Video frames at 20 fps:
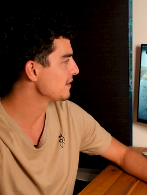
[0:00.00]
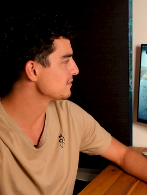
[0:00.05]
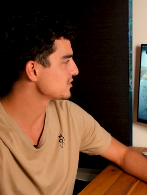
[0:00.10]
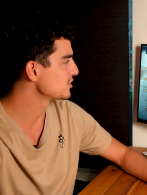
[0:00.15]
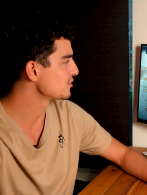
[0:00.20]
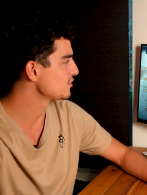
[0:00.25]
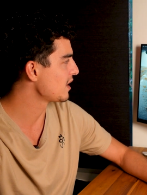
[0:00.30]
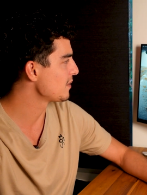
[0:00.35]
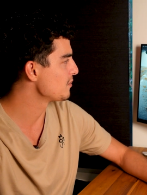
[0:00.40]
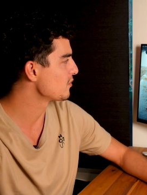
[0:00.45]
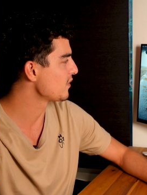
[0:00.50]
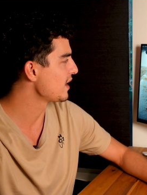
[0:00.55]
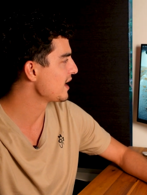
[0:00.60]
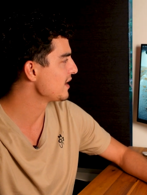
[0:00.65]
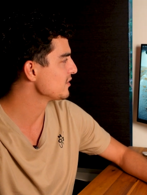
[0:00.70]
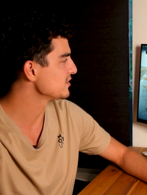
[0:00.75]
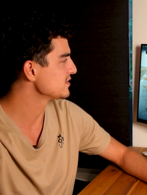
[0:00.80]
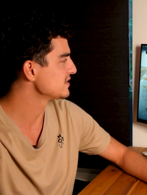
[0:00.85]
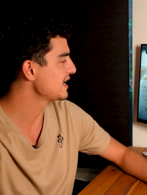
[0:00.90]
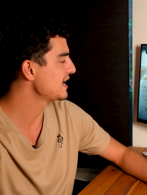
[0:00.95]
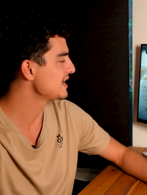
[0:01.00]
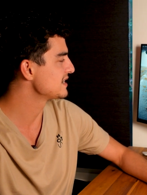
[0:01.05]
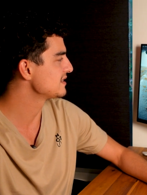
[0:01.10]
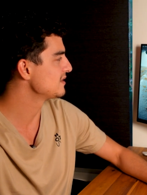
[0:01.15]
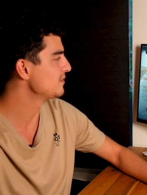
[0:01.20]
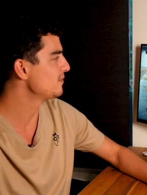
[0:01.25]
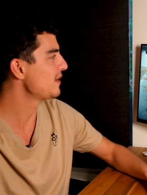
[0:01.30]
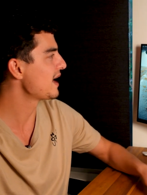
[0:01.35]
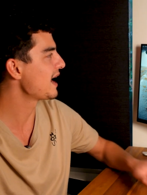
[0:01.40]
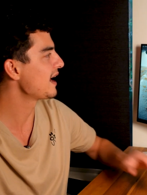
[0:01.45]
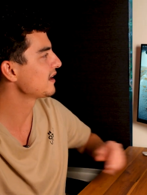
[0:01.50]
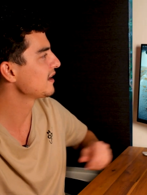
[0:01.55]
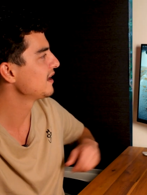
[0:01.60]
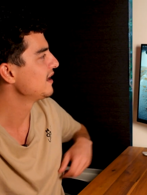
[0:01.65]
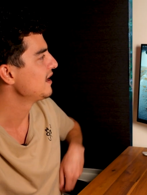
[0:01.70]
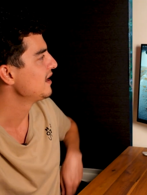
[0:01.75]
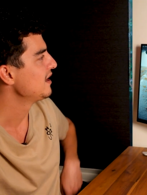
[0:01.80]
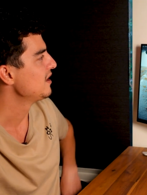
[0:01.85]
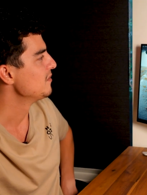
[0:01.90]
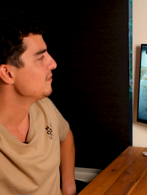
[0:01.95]
scrub rails there to the back.
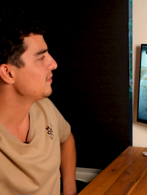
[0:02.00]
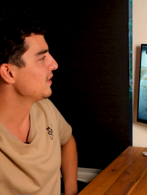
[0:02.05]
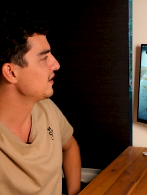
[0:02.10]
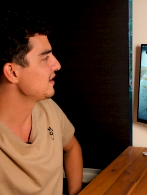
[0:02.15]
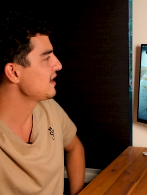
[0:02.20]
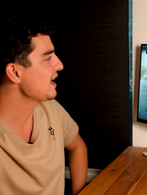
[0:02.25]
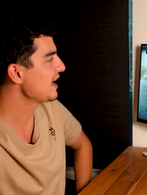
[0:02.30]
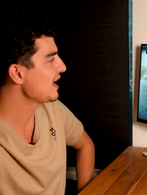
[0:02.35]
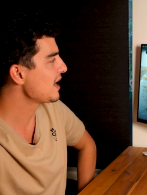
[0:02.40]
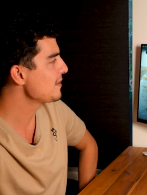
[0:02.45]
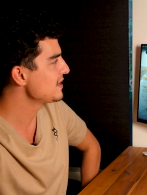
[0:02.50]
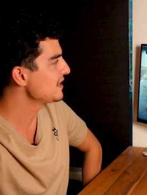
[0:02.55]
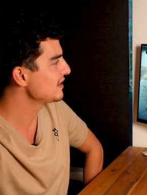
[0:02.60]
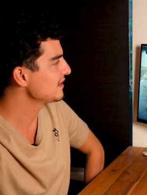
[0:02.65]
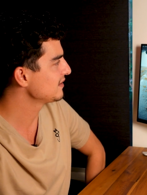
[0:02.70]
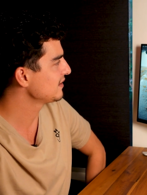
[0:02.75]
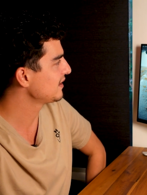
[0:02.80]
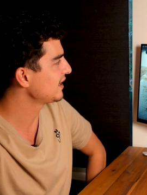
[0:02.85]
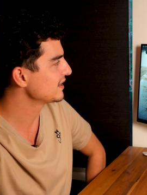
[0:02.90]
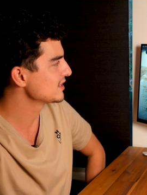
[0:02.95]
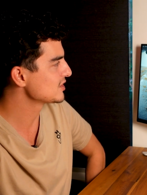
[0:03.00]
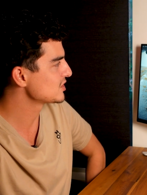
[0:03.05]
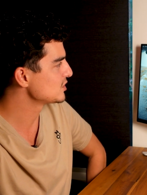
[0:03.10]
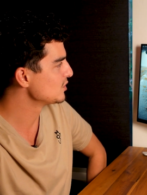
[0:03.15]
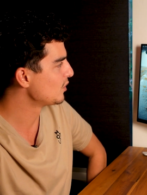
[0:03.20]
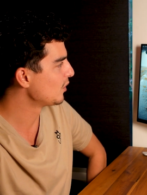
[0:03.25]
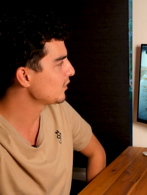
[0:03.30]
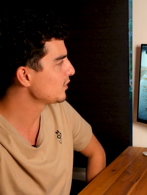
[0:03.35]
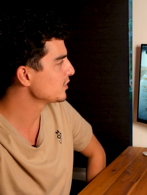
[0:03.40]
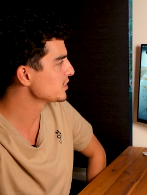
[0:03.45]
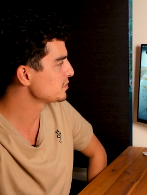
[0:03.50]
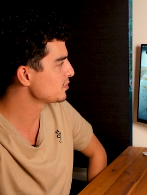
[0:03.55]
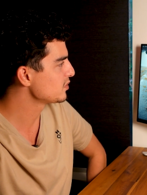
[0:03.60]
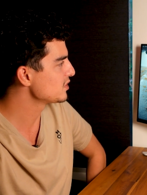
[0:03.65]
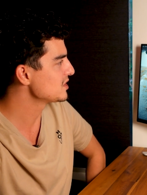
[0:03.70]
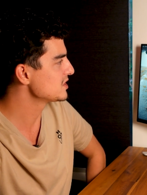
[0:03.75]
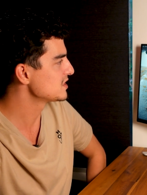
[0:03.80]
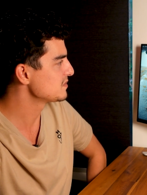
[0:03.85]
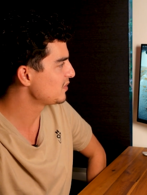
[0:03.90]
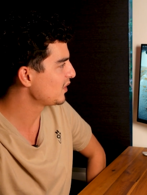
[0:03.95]
But yeah, I mean, like the snorkel is
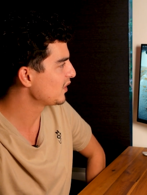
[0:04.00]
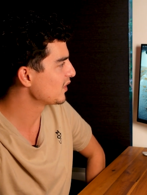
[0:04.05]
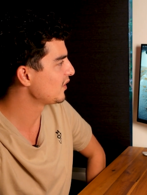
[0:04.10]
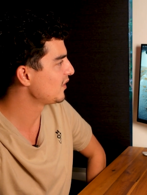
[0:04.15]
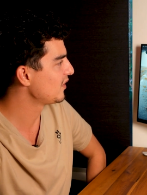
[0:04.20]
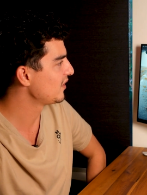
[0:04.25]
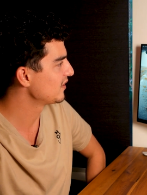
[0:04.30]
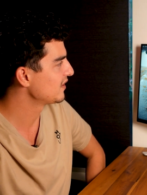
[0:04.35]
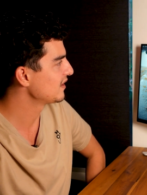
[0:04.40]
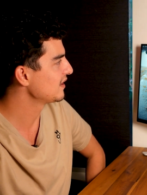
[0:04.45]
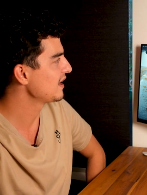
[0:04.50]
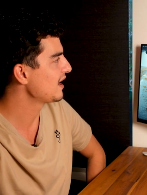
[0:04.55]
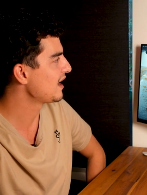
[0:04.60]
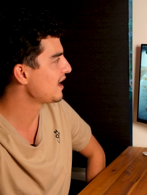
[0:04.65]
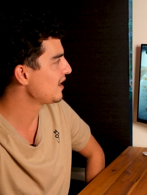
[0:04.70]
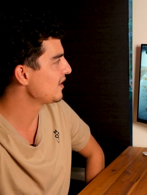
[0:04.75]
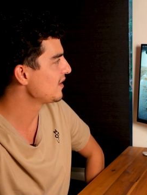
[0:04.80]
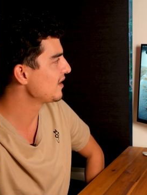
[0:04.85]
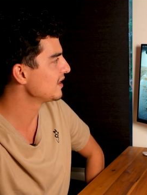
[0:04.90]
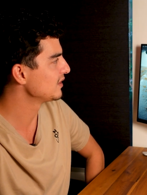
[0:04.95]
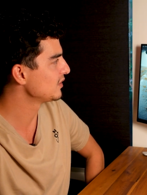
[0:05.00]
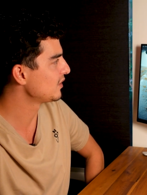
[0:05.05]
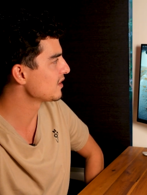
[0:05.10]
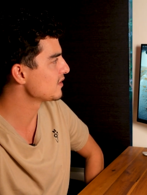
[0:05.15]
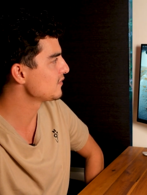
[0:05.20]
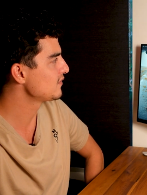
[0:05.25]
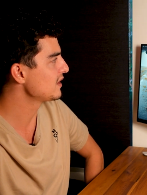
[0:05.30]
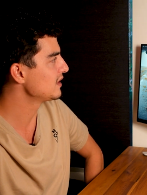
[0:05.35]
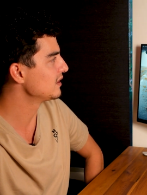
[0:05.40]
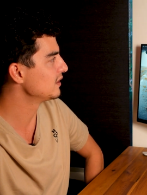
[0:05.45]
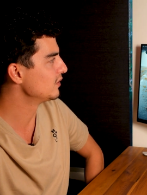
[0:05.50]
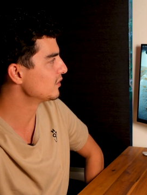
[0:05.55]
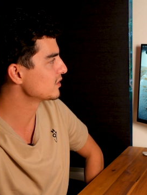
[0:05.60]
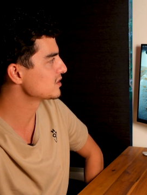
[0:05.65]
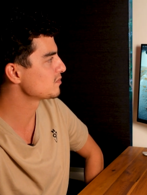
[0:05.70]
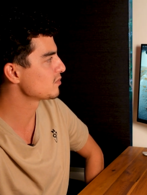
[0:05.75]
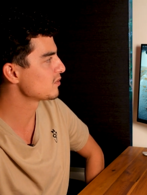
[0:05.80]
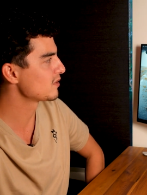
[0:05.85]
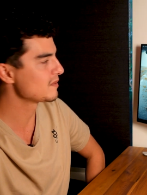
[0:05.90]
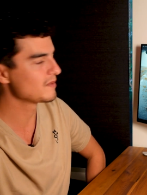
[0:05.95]
pretty spot on. A lot of it
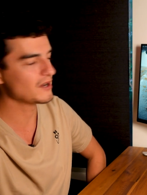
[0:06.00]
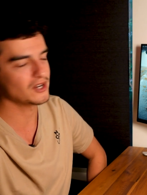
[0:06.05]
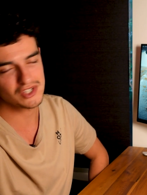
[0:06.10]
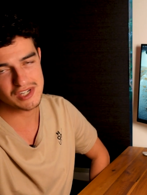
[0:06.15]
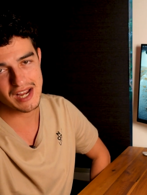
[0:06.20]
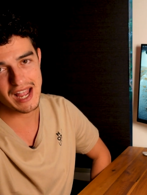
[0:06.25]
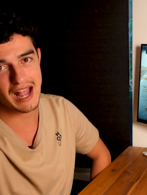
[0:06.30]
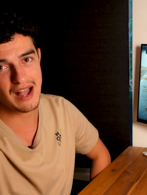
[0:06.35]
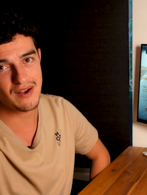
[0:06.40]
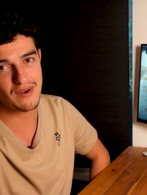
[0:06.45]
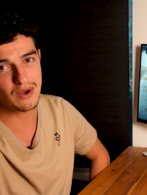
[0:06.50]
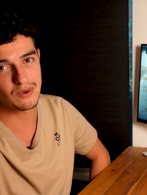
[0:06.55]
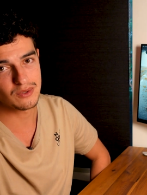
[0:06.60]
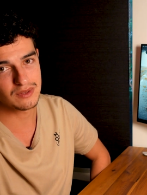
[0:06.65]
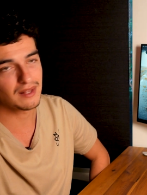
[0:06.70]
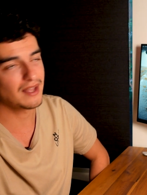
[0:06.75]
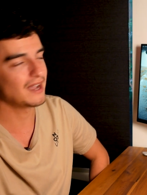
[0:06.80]
looks pretty much how I would